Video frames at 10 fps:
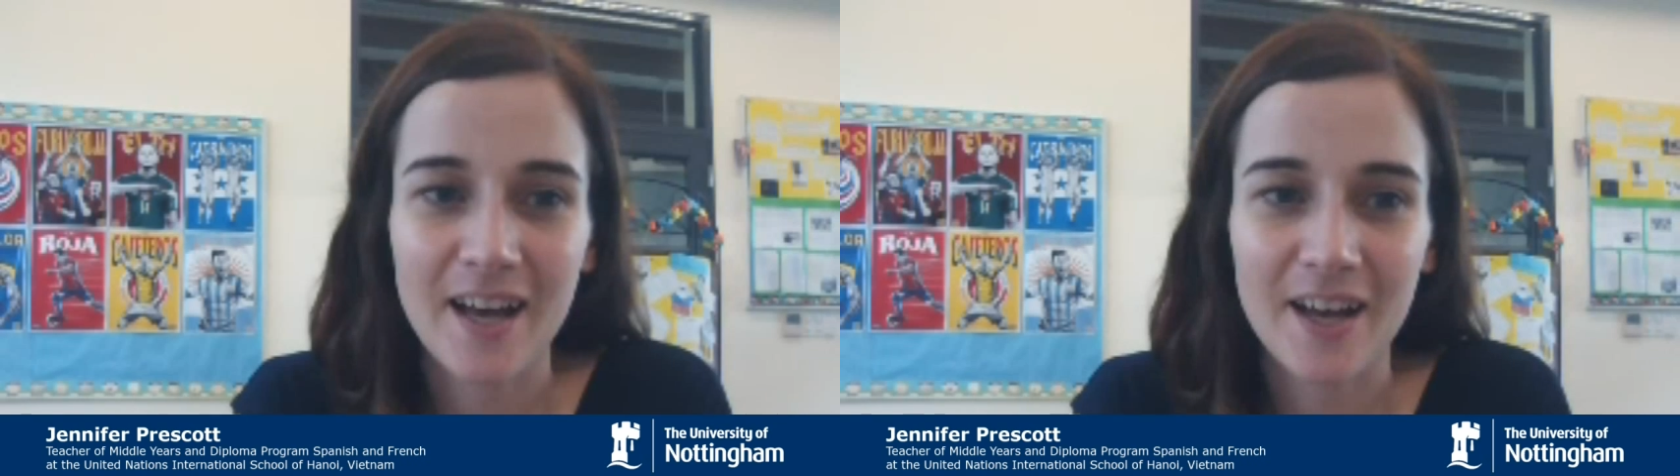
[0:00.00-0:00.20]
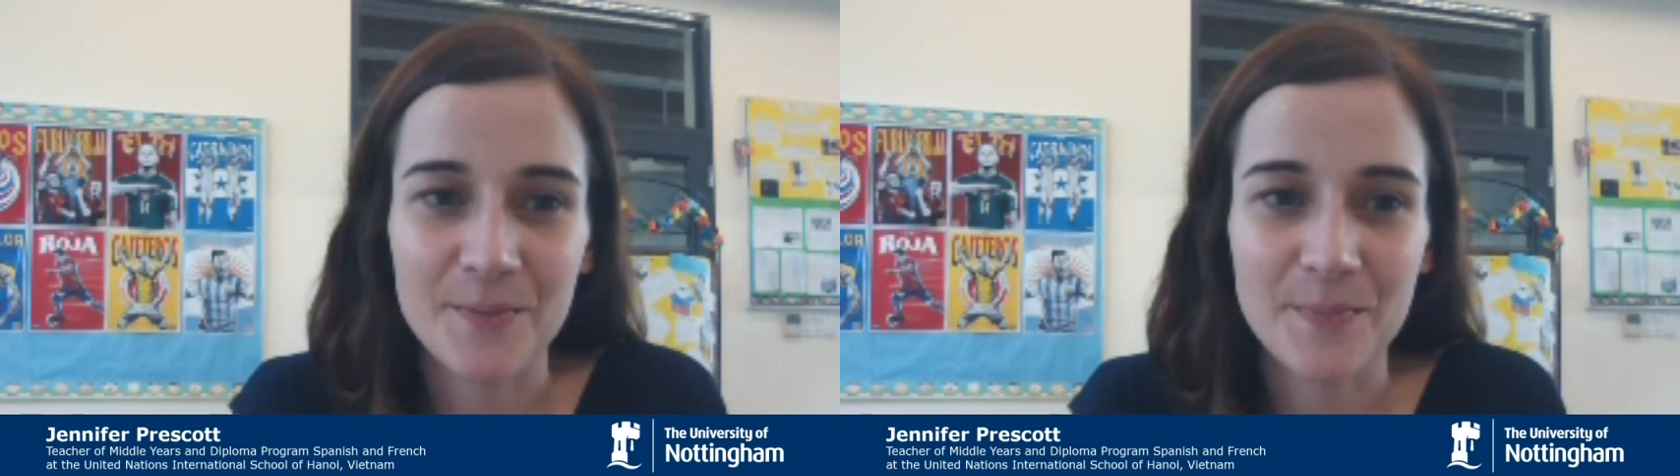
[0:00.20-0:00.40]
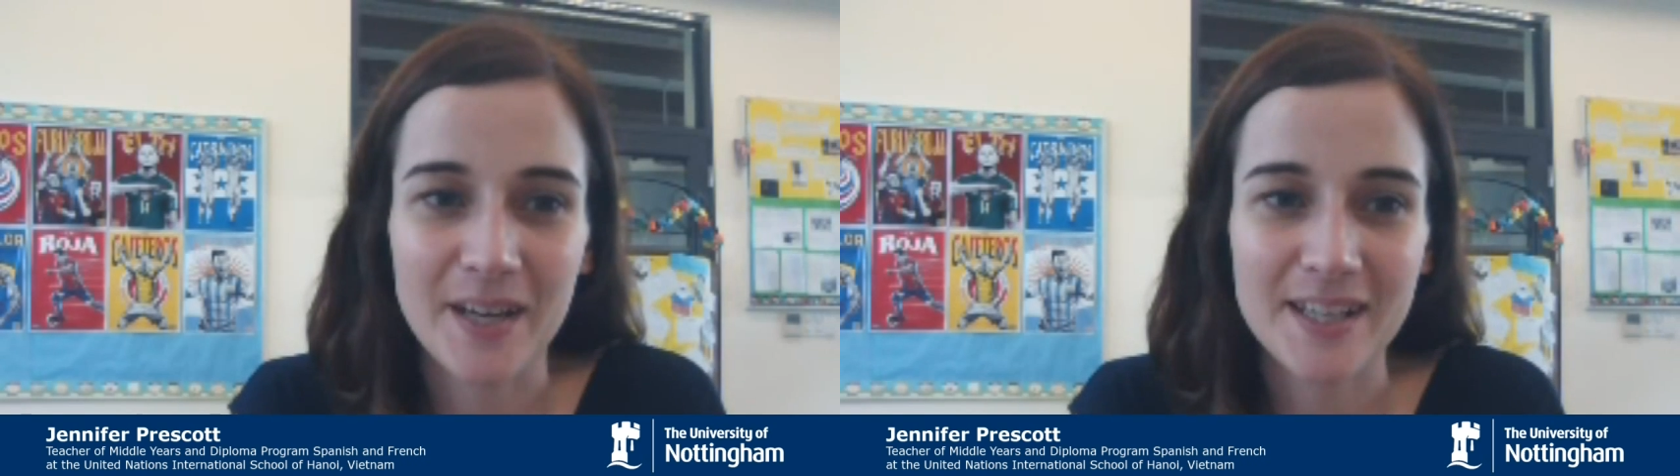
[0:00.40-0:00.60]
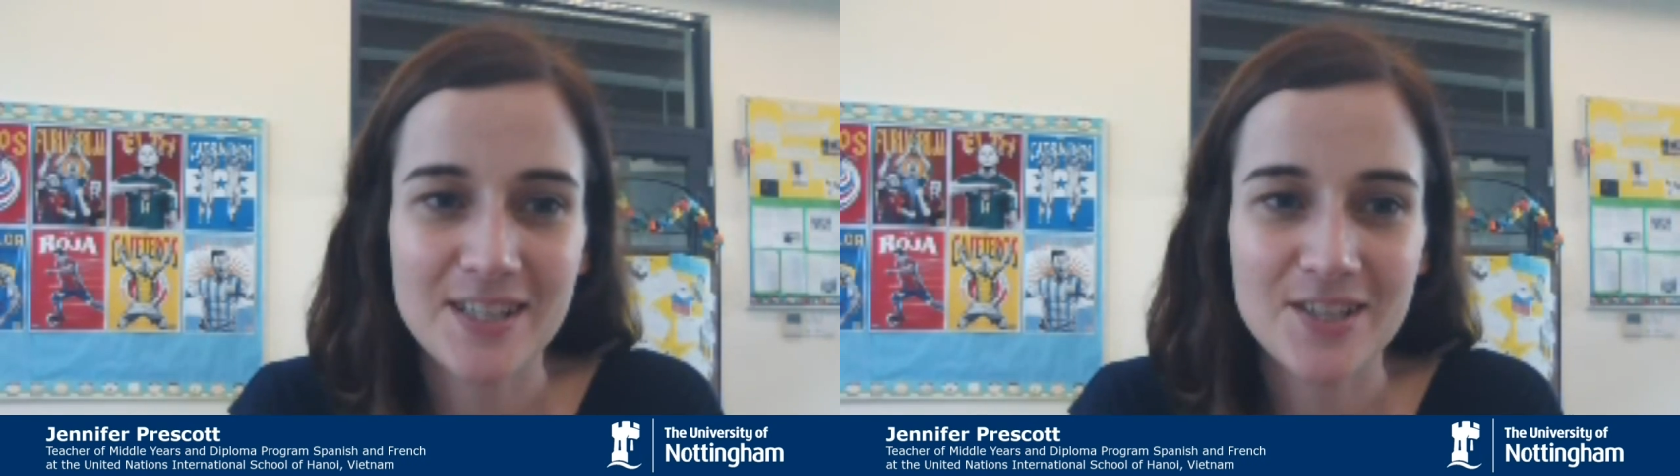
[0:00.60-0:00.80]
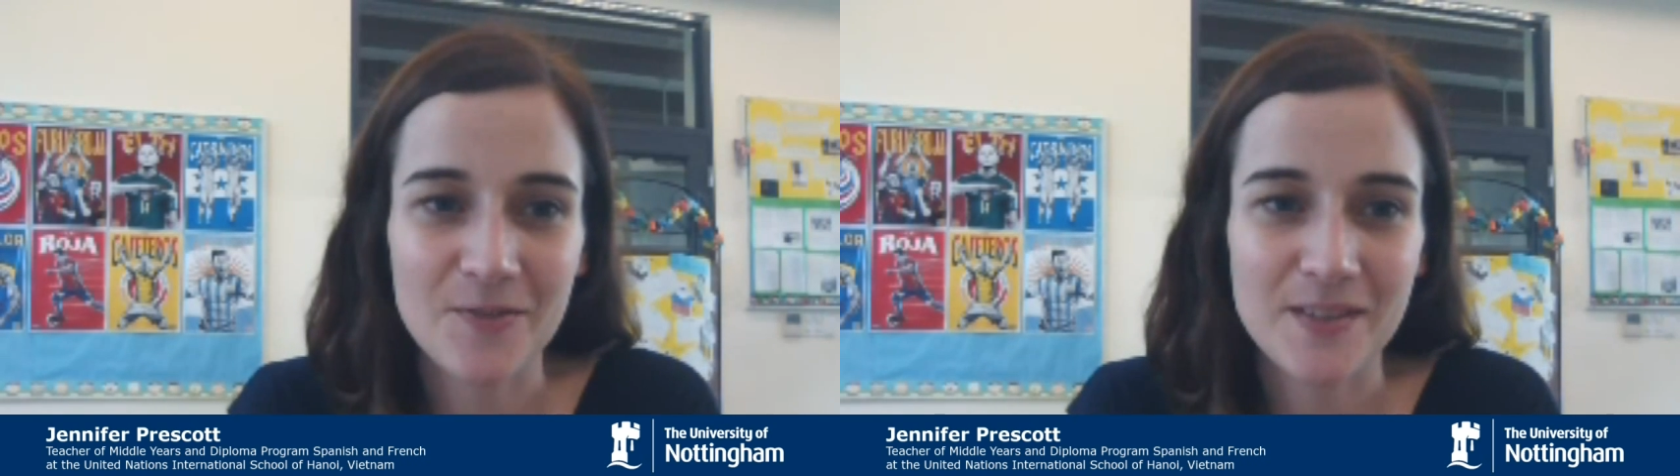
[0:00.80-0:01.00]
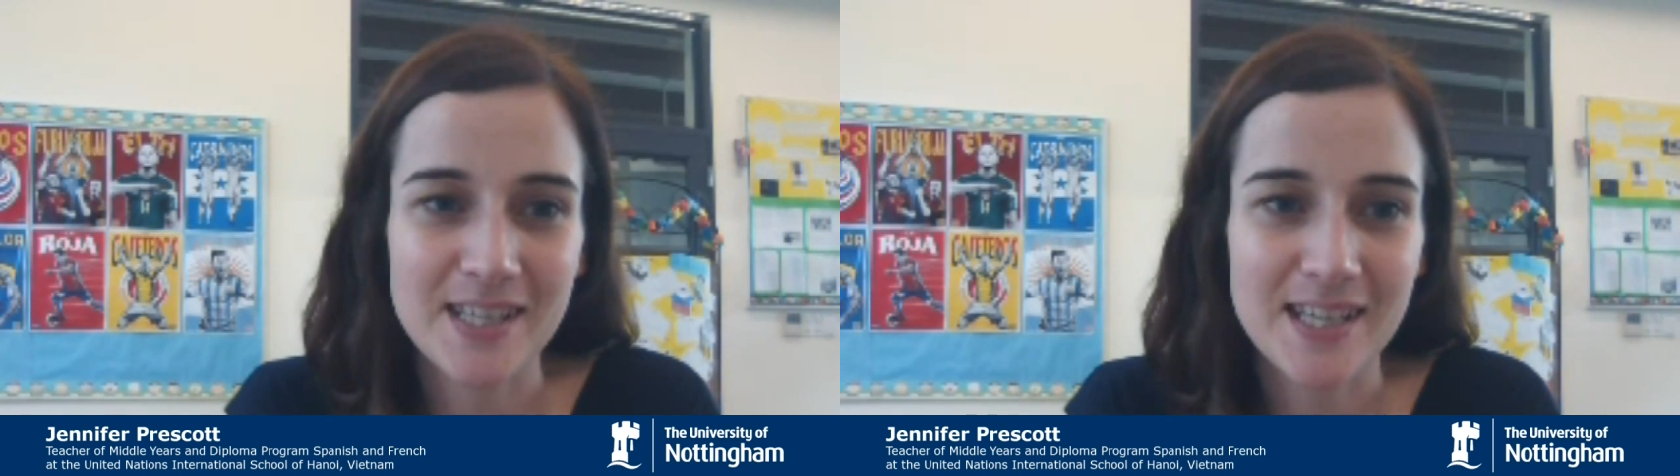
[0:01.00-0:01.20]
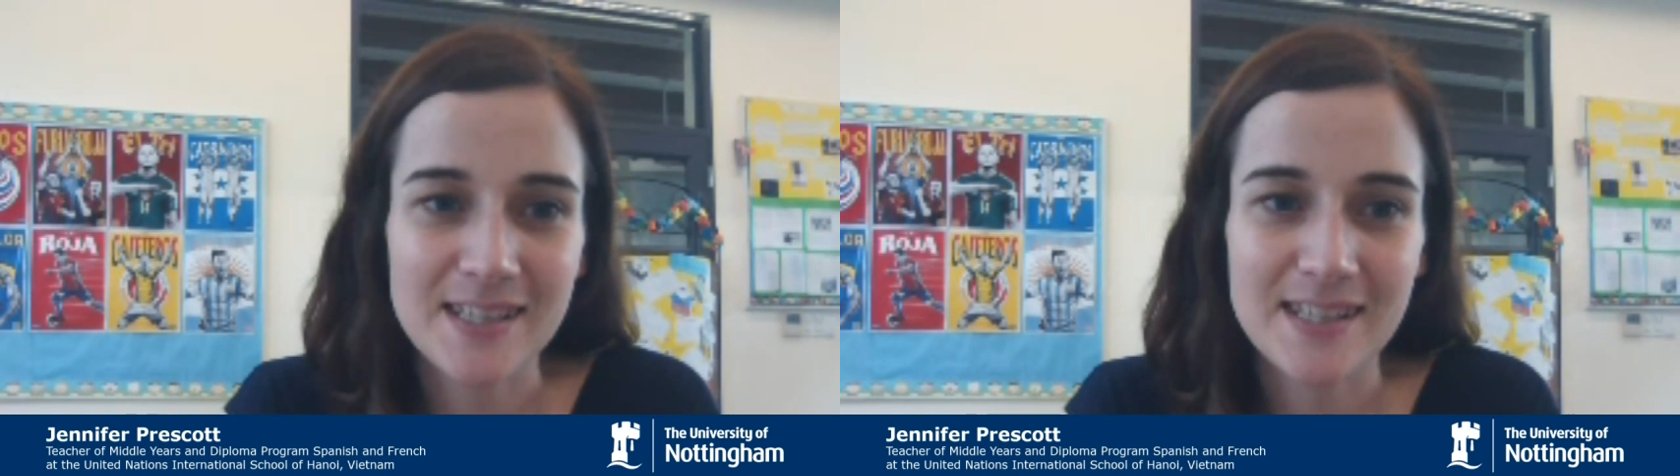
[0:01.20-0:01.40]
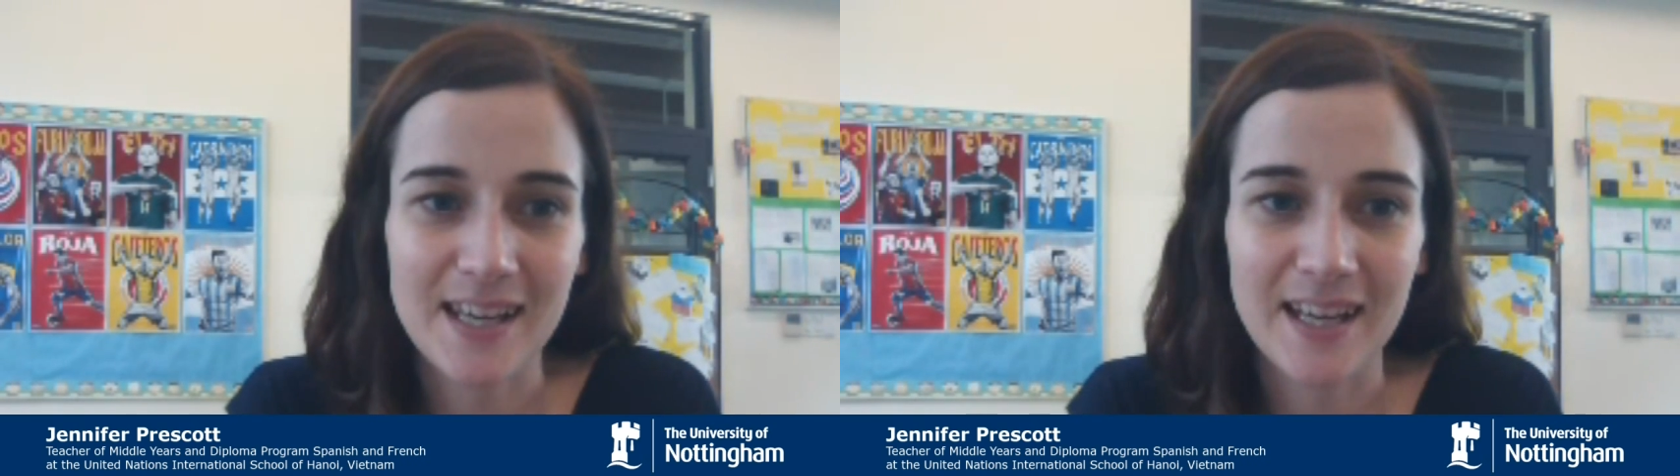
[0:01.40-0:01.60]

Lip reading: I teach overseas,